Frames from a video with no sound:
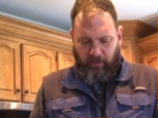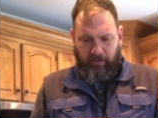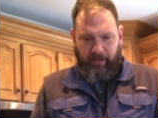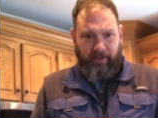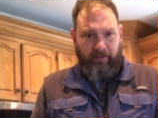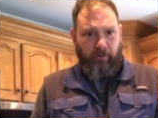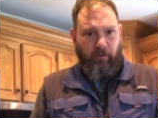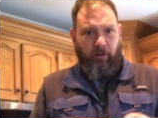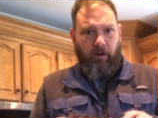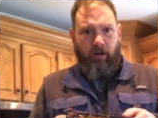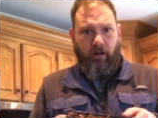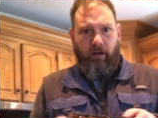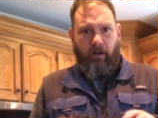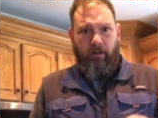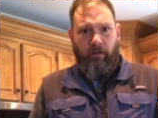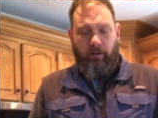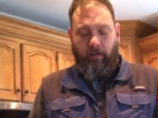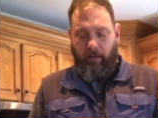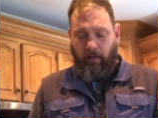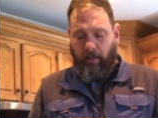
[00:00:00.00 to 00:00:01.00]
these are
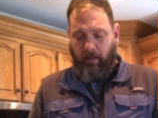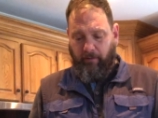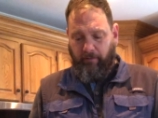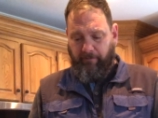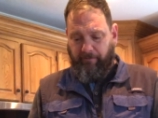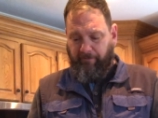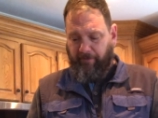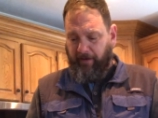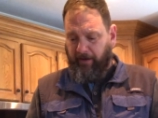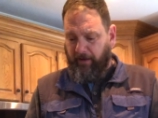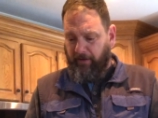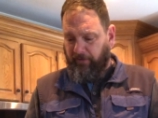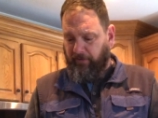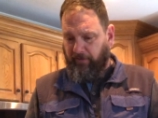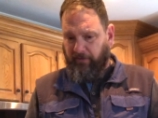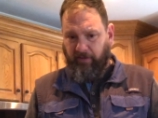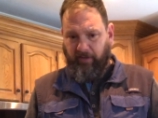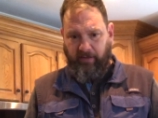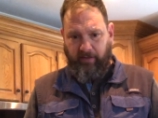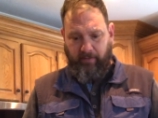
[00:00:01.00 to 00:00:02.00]
all
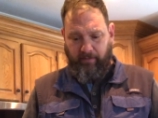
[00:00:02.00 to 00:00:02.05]
finished.